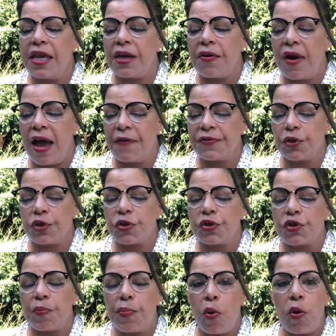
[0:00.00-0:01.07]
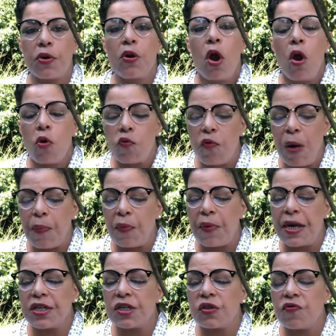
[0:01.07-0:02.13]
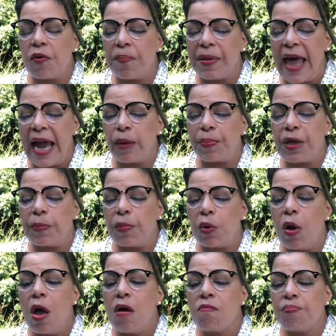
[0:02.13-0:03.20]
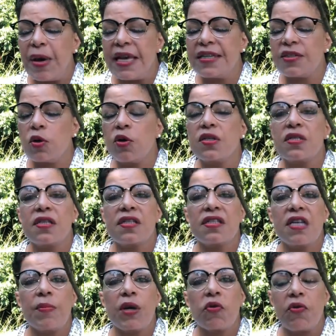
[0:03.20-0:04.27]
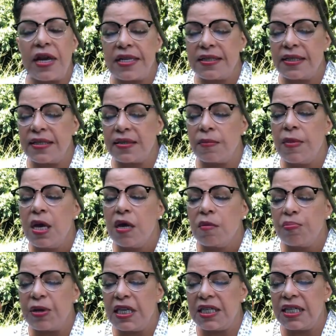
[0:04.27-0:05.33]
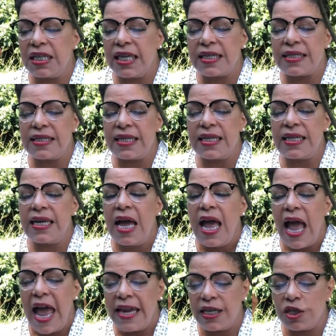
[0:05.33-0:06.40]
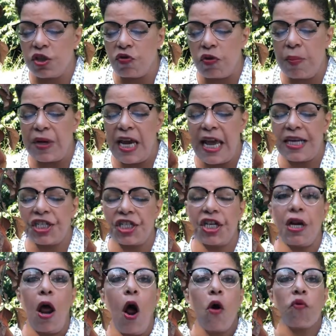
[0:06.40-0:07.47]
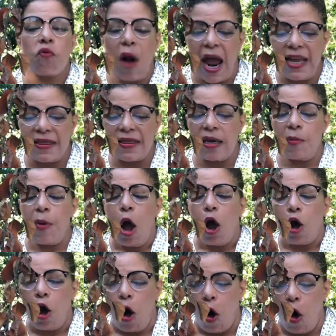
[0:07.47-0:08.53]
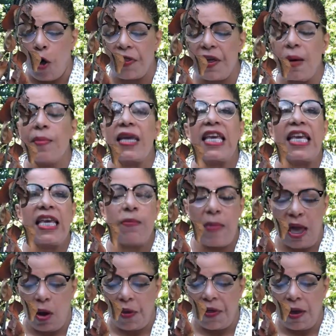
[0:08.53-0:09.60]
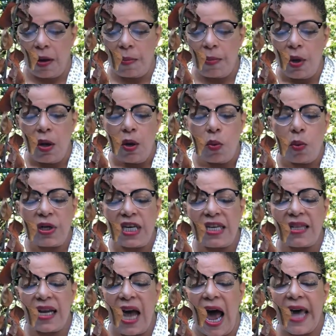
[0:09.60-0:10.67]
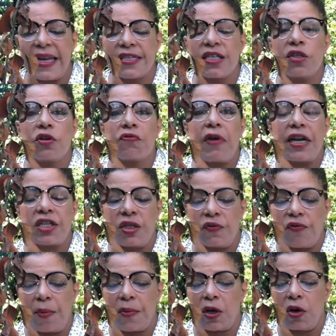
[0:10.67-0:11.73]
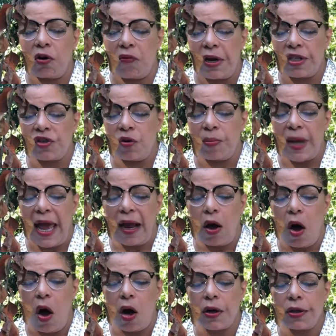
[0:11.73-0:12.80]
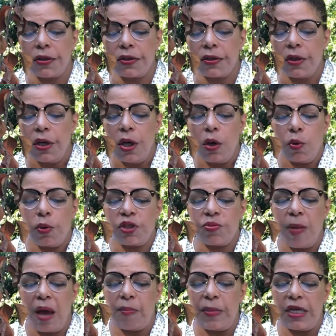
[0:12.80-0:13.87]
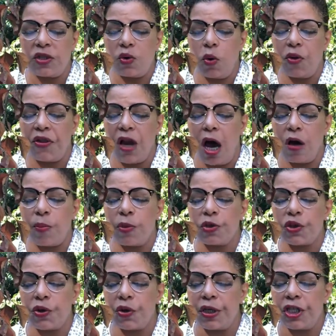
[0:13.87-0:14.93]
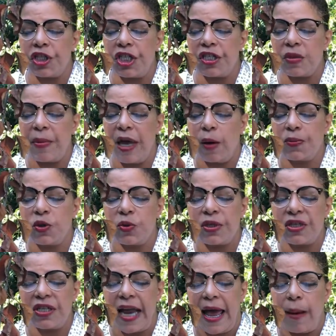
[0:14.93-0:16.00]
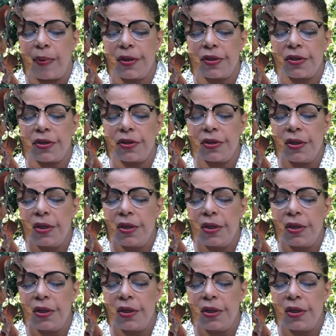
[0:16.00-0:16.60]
hereafter to support reparations for Black people based on systemic racism, PTSD, and discrimination. Write them, call them, email them. We need the guidance and direction from the Congressional Black Caucus, which my mentor, the Honorable Shirley Chisholm, helped to establish.